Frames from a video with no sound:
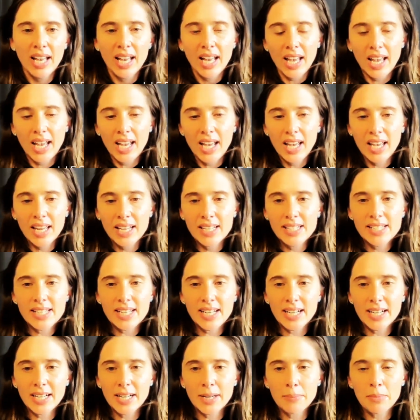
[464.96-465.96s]
And
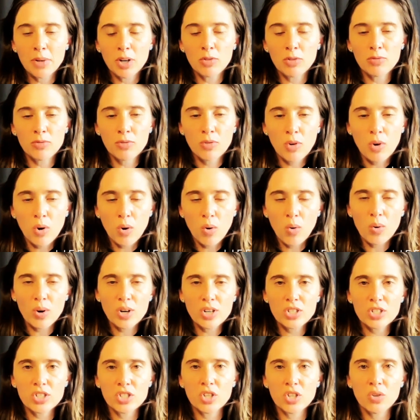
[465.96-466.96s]
of
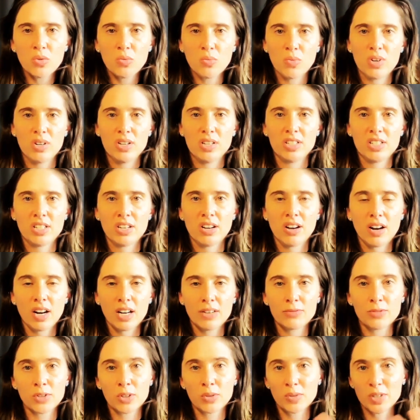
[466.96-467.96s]
course, you want to
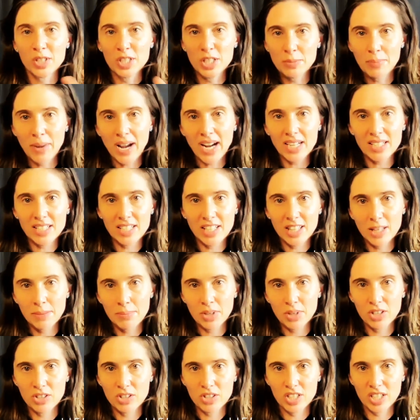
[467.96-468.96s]
offer respect to the
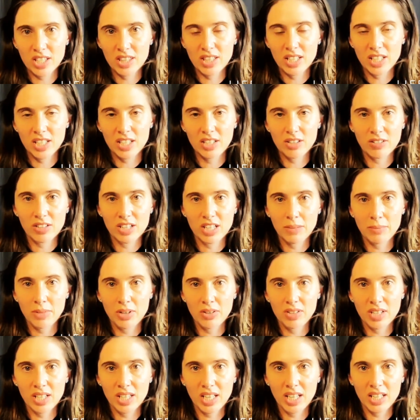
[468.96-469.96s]
person that you're
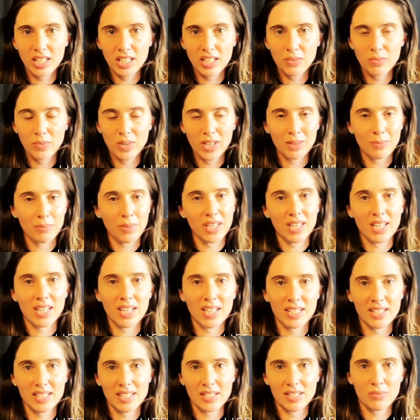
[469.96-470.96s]
communicating with,
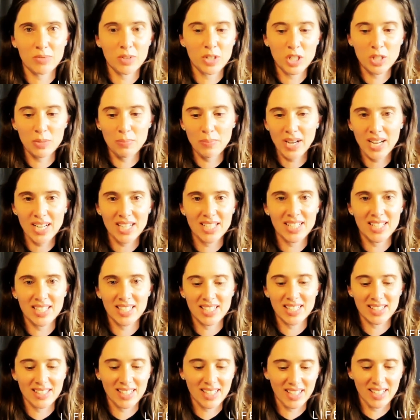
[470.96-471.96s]
because respect
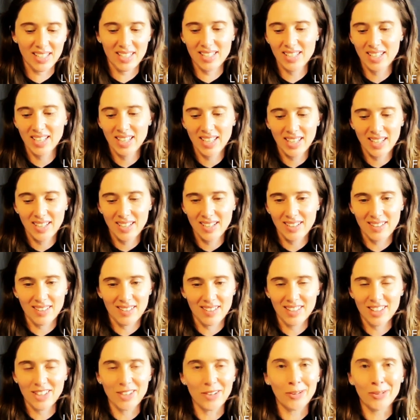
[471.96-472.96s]
is like
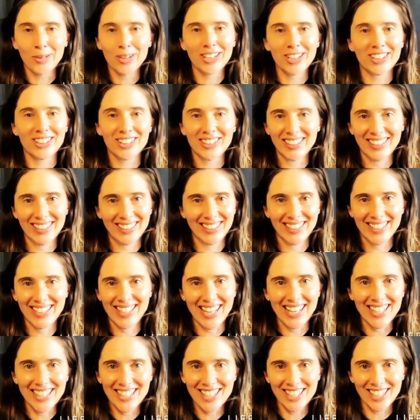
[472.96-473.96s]
the oil in an
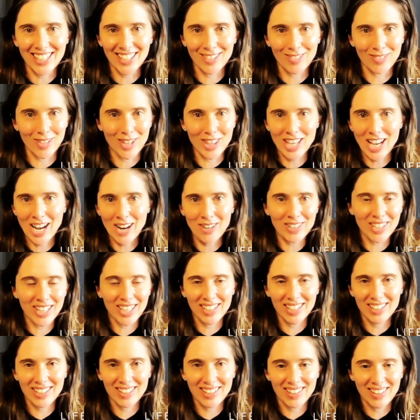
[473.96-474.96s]
engine. Without
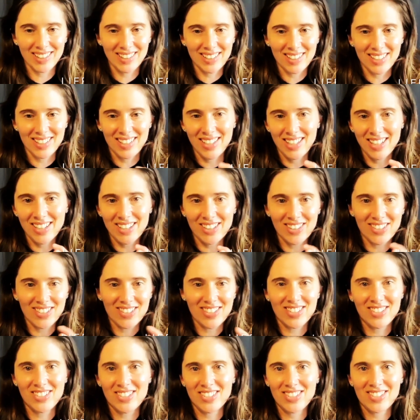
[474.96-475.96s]
it, the
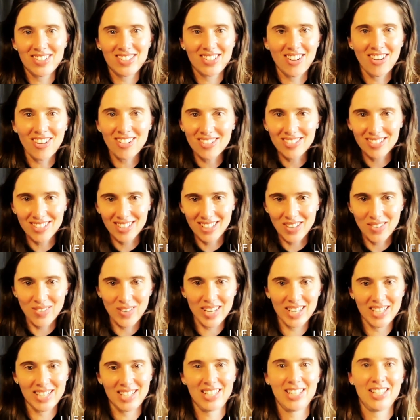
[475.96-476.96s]
gears just aren't
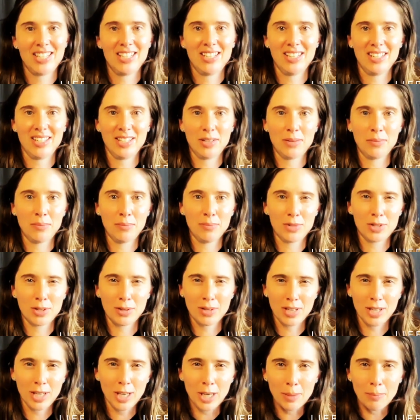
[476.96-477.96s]
going to
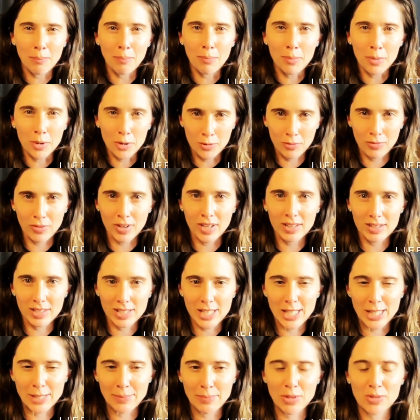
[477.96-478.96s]
keep moving
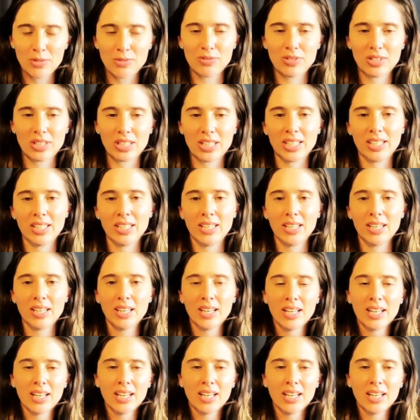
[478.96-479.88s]
smoothly.